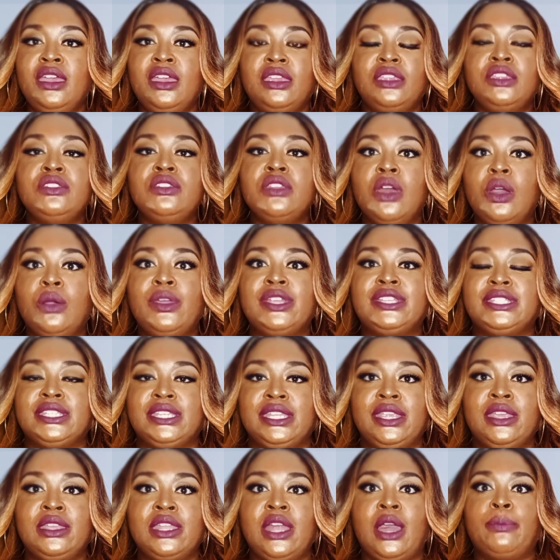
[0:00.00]
you know, it's an
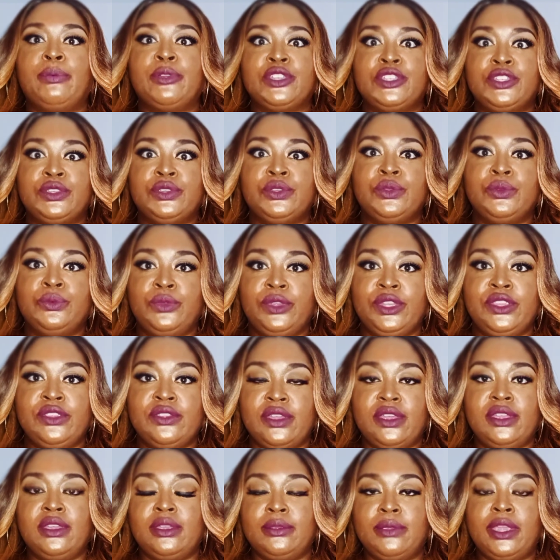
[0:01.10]

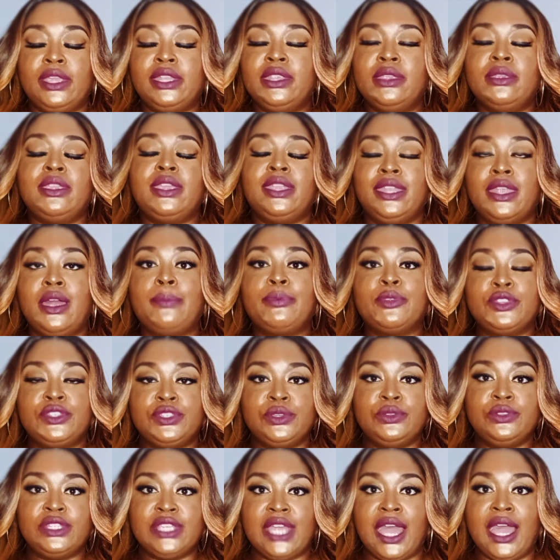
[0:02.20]
inopportune
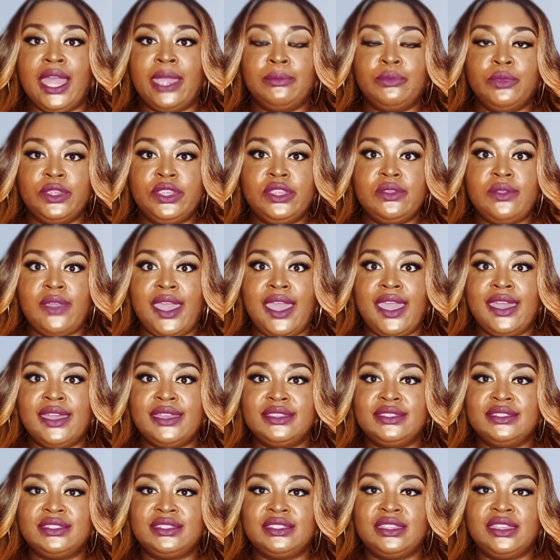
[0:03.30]
inopportune time when you
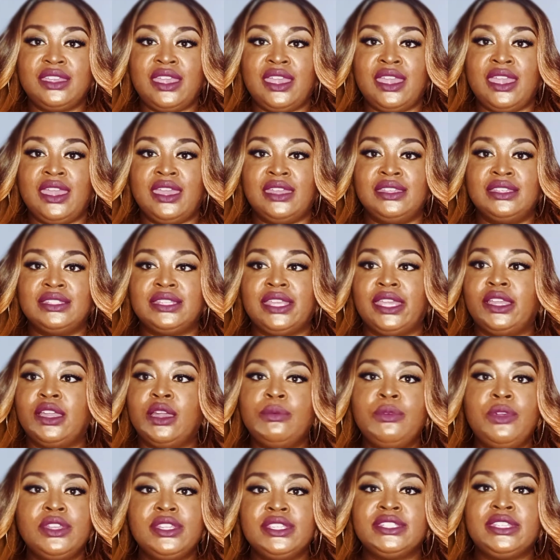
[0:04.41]
ask, and it's like,
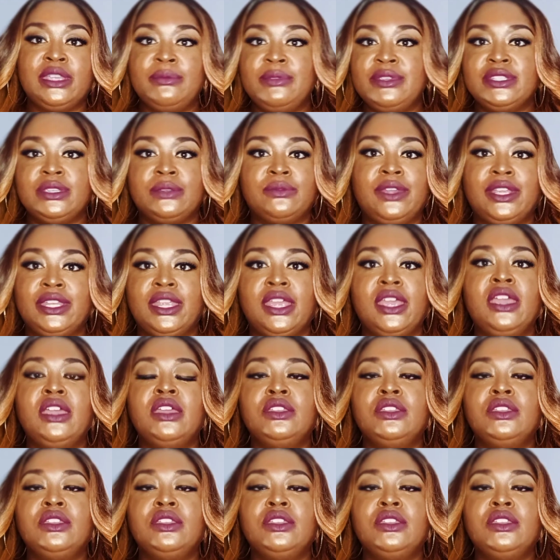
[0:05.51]
come on, just give me some. Right?